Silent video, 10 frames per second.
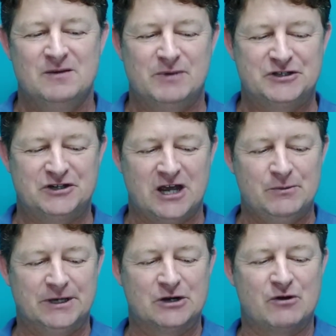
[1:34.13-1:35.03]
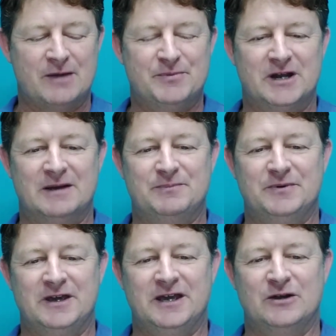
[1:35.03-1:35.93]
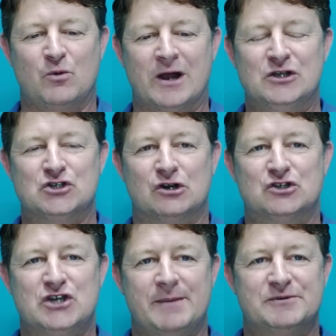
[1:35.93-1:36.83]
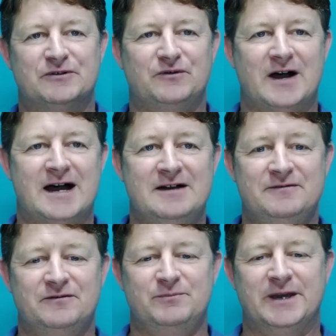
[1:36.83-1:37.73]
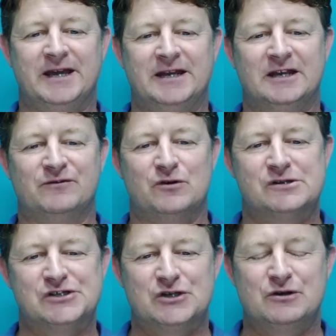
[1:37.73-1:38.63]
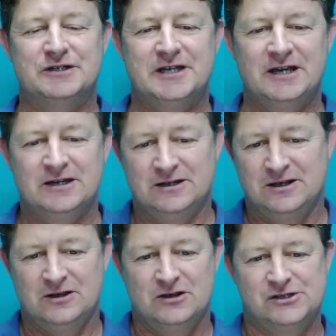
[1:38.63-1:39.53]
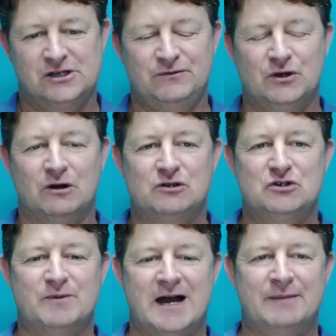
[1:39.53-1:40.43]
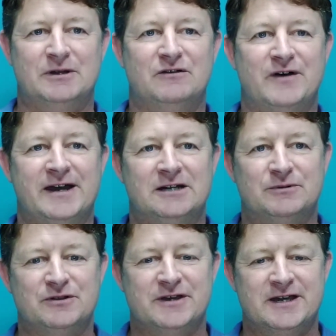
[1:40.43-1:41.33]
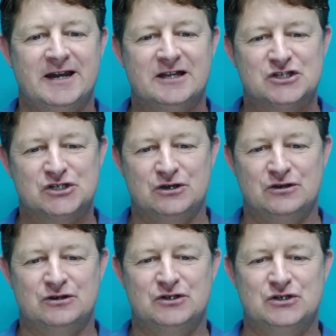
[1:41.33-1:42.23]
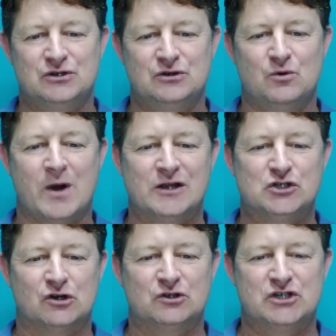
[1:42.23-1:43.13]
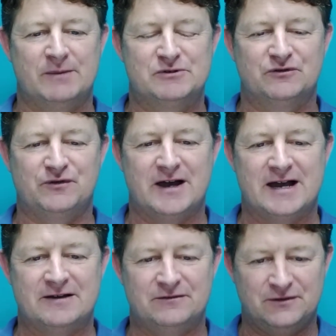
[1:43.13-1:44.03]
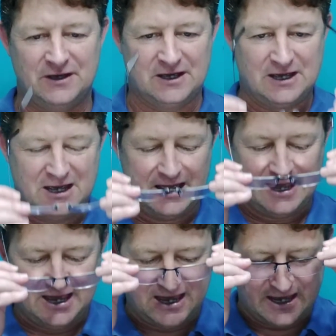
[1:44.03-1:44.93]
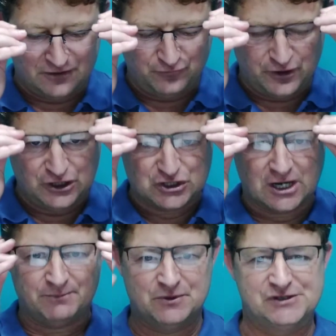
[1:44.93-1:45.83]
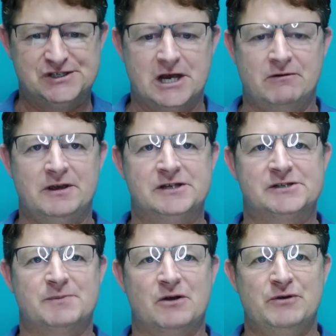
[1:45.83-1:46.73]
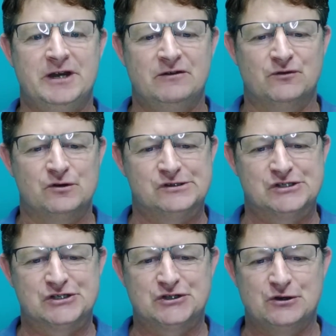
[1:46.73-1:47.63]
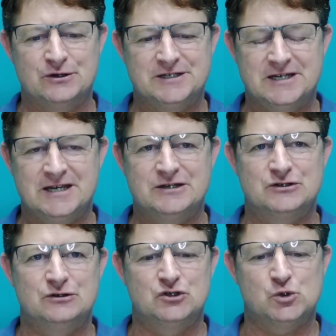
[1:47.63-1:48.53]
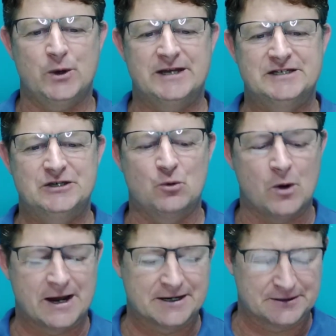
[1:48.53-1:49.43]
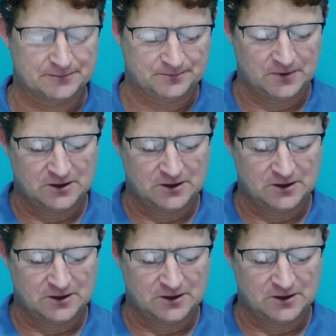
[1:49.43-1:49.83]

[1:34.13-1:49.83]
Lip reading: But today we're going to wrap it up in 1 John chapter 5, beginning in verse 13. So if you've got your Bible available there, let's turn to 1 John chapter 5 and finish up the series by reading verses 13 to 21.